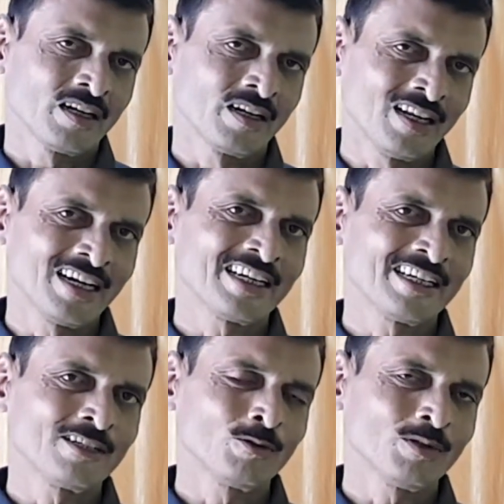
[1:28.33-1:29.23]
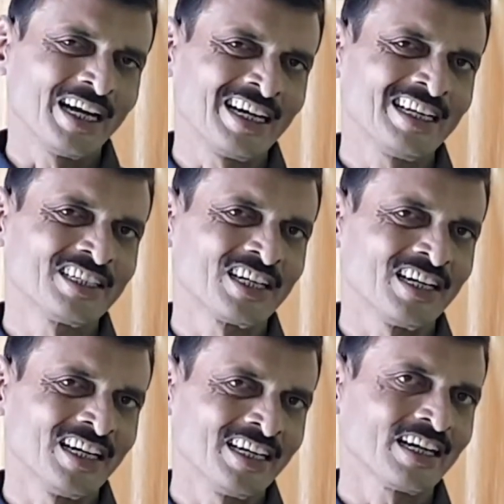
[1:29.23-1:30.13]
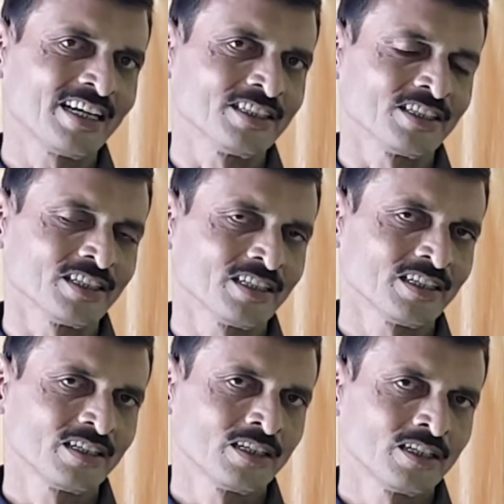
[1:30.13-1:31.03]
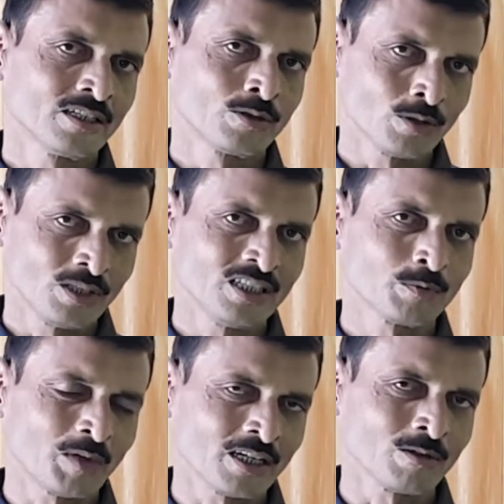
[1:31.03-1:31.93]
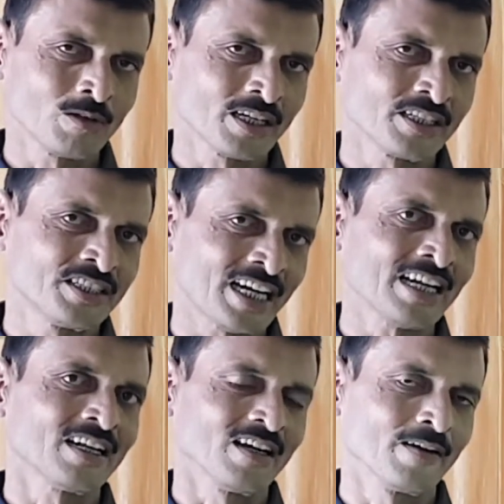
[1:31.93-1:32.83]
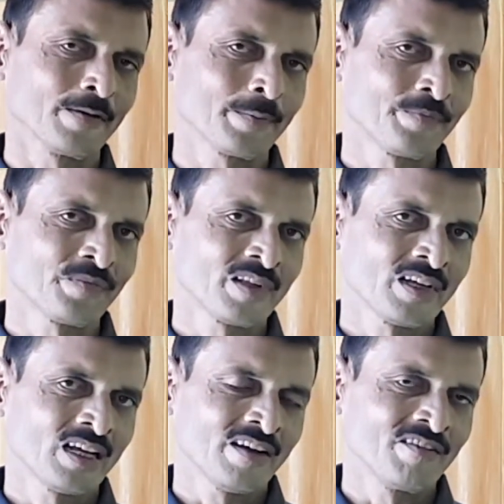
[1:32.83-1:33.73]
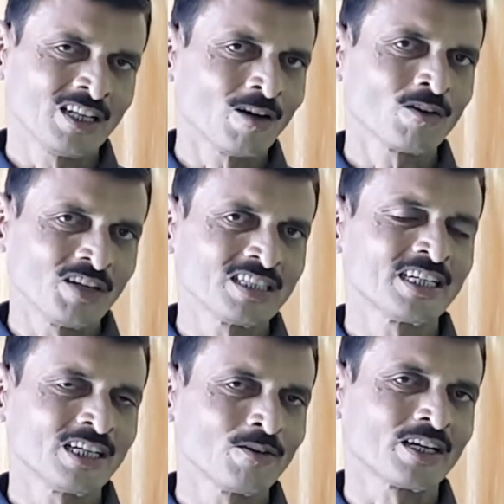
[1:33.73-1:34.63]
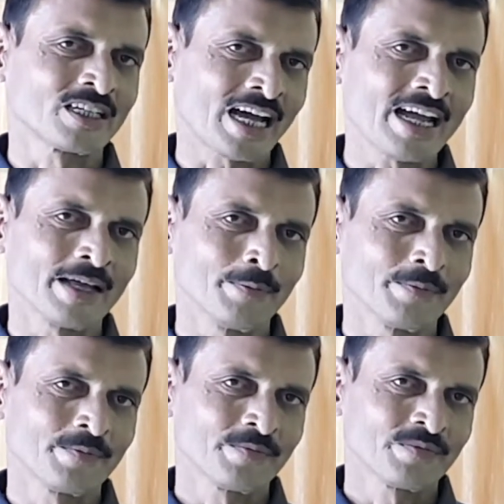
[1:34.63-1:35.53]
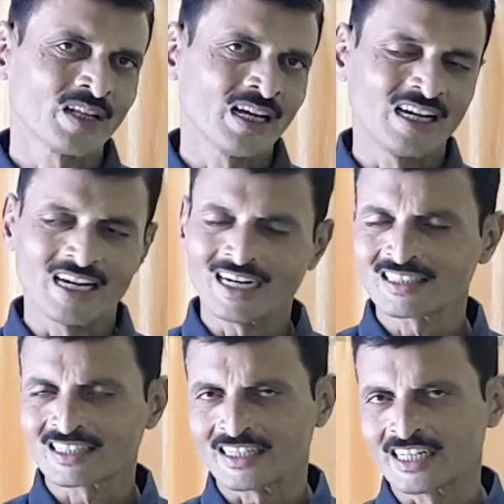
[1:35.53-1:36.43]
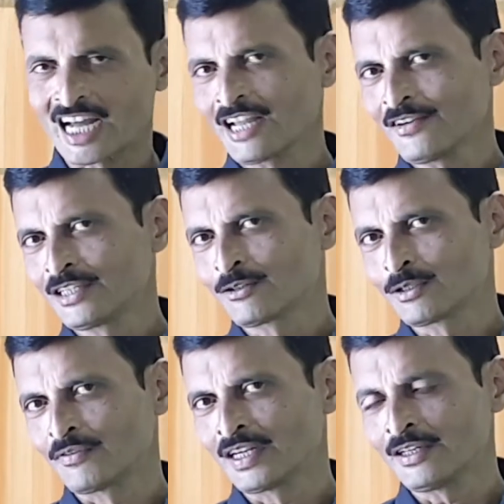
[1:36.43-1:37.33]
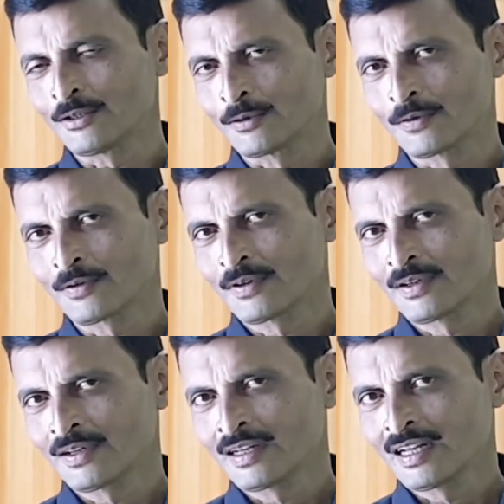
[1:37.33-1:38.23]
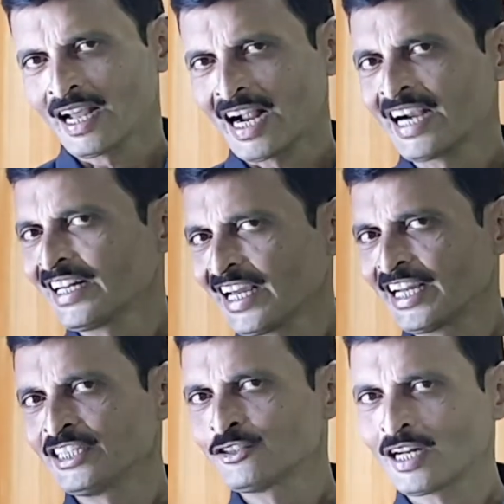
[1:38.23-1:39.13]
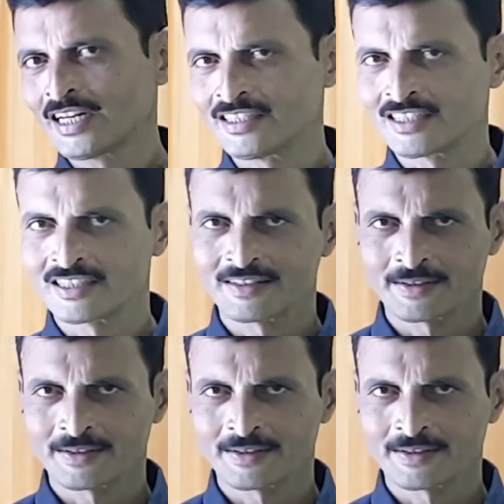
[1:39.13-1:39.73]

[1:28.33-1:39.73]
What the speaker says: related to English literature through this particular channel. Without wasting your time, let's dive into the video and enjoy it.